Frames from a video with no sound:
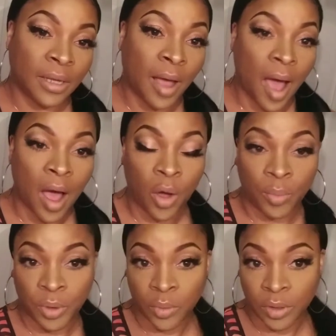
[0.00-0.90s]
look. I
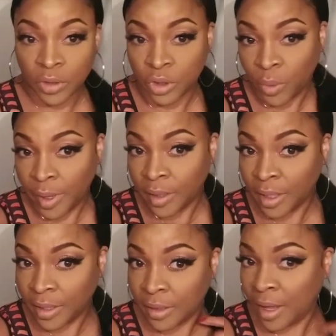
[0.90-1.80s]
hope you
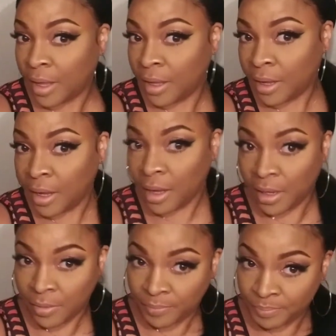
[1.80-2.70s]
enjoyed it.
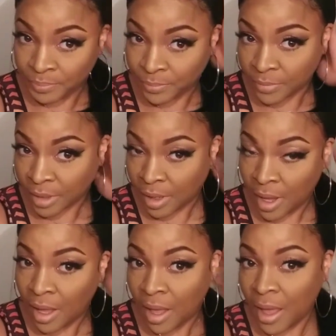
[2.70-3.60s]

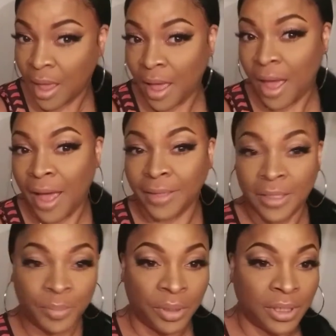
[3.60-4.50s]

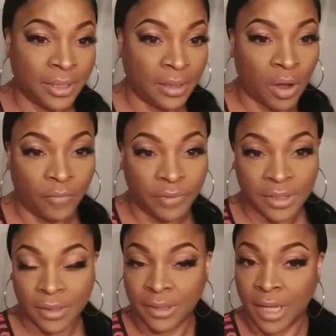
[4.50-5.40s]
I did pull it
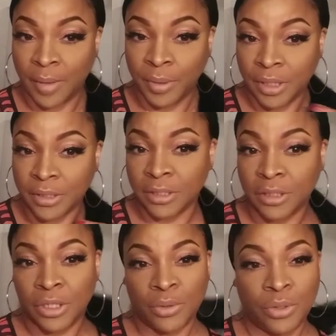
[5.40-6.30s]
over to the side because
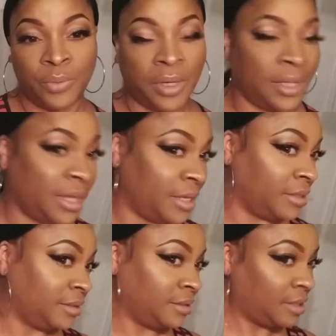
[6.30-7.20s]
it's cute. You really
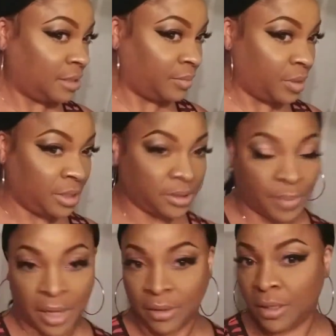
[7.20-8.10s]
can't see it when
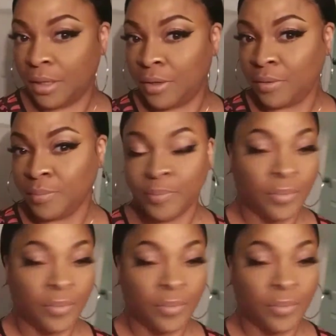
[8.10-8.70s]
it's back there.